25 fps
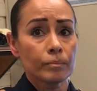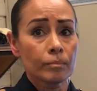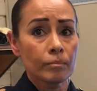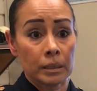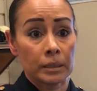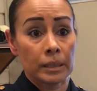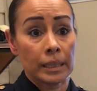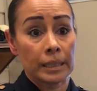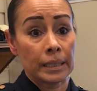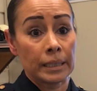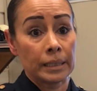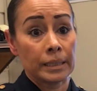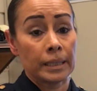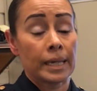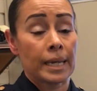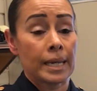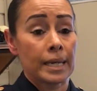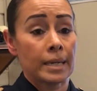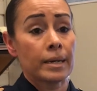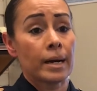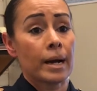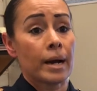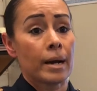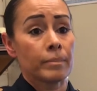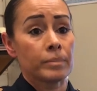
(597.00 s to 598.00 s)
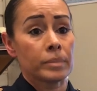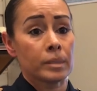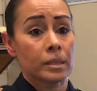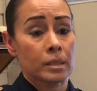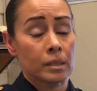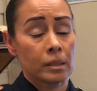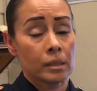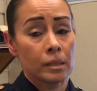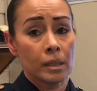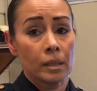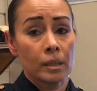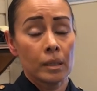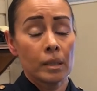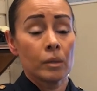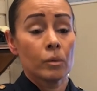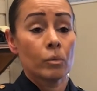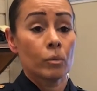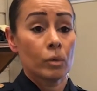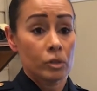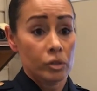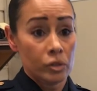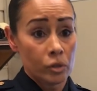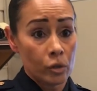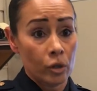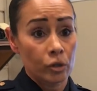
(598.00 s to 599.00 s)
They needed 8 cops,
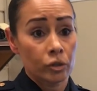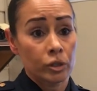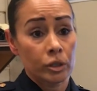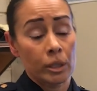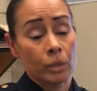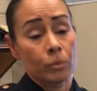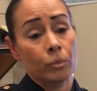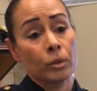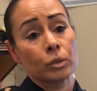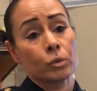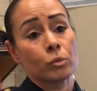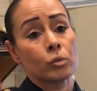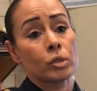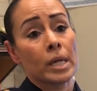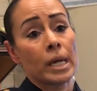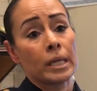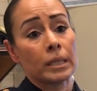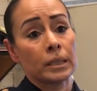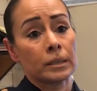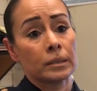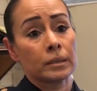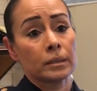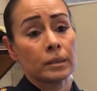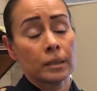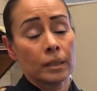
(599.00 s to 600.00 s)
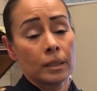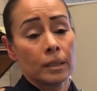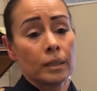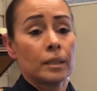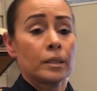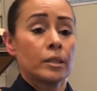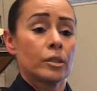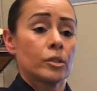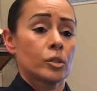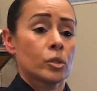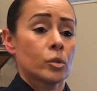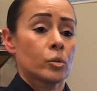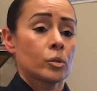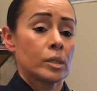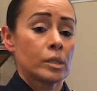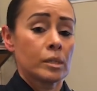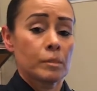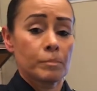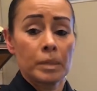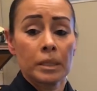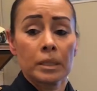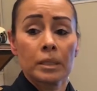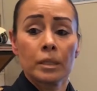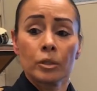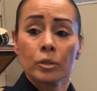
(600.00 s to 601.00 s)
1 sergeant and 1 lieutenant. So he's
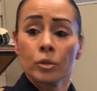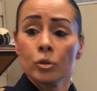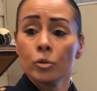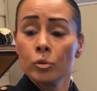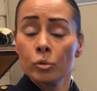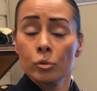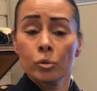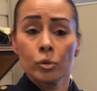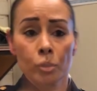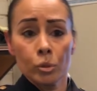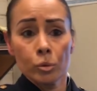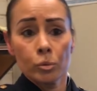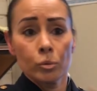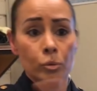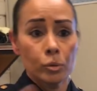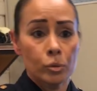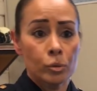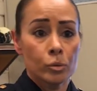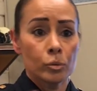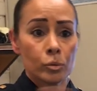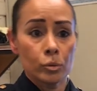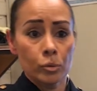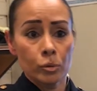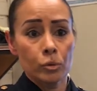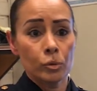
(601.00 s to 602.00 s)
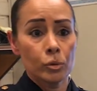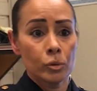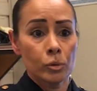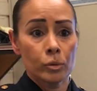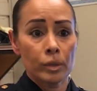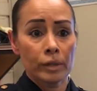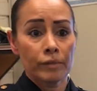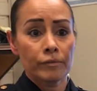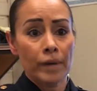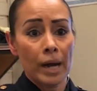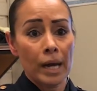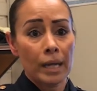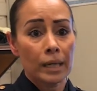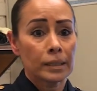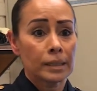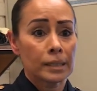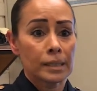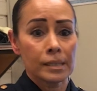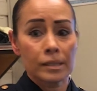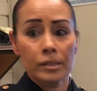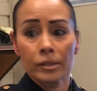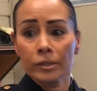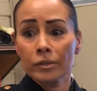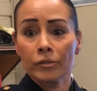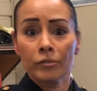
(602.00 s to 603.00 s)
picking you, and finally
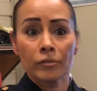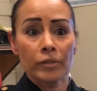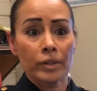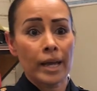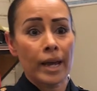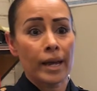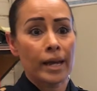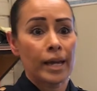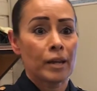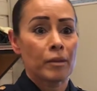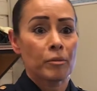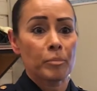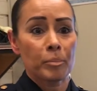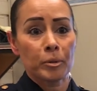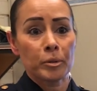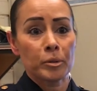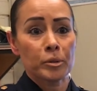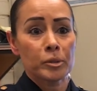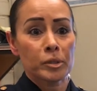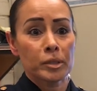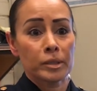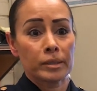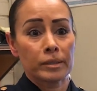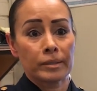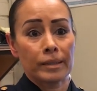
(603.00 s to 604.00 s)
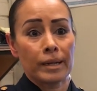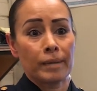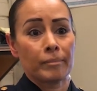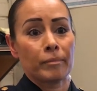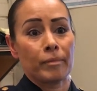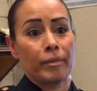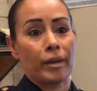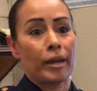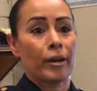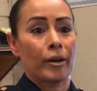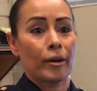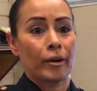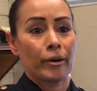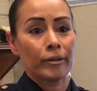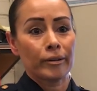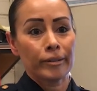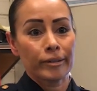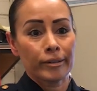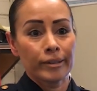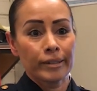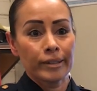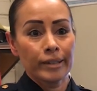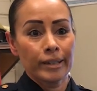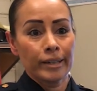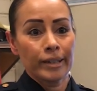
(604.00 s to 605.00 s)
looking for that 8th person, and I'm there,
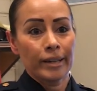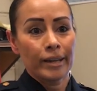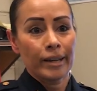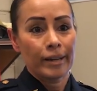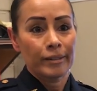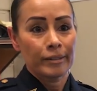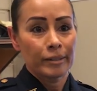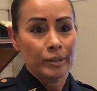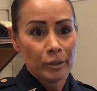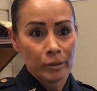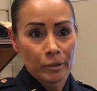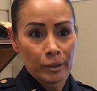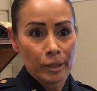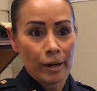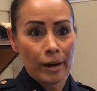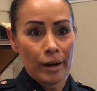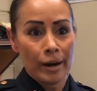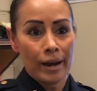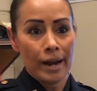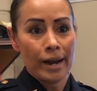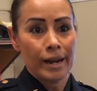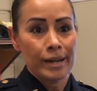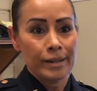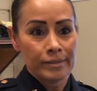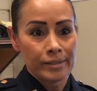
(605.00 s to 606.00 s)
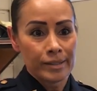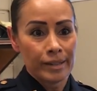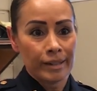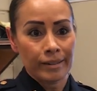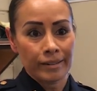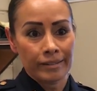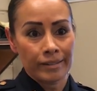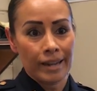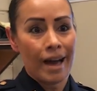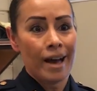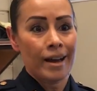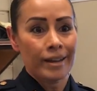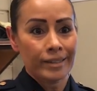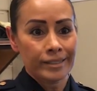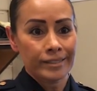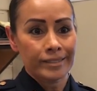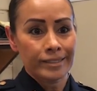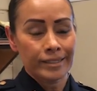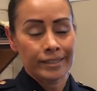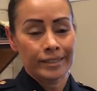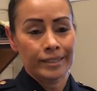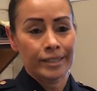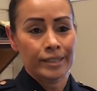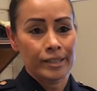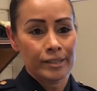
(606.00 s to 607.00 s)
and literally our eyes like locked,
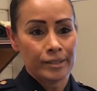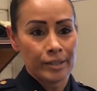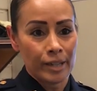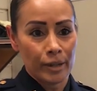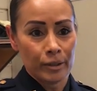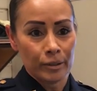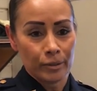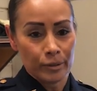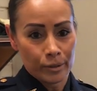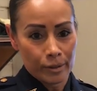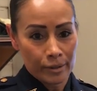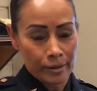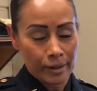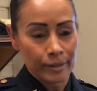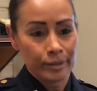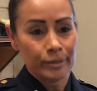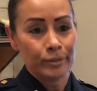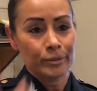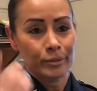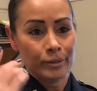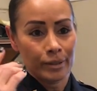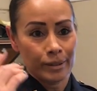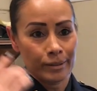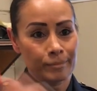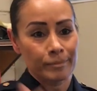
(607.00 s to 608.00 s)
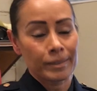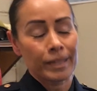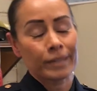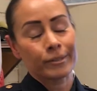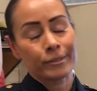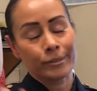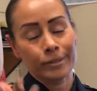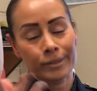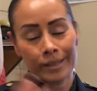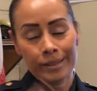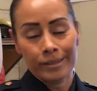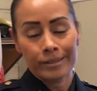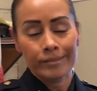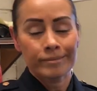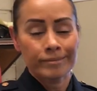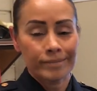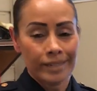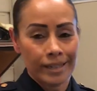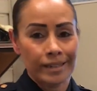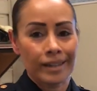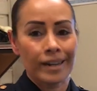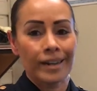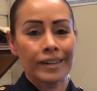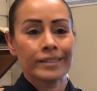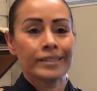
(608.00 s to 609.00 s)
and he's like, all right, I'm like, okay,
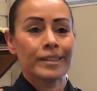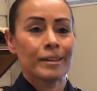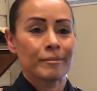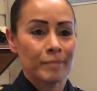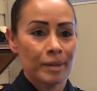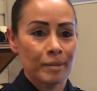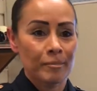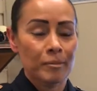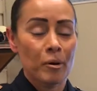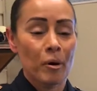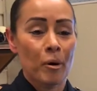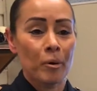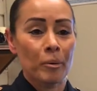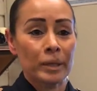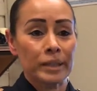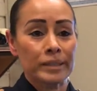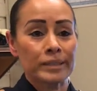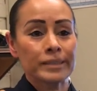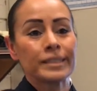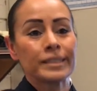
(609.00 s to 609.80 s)
I got it, I'm going.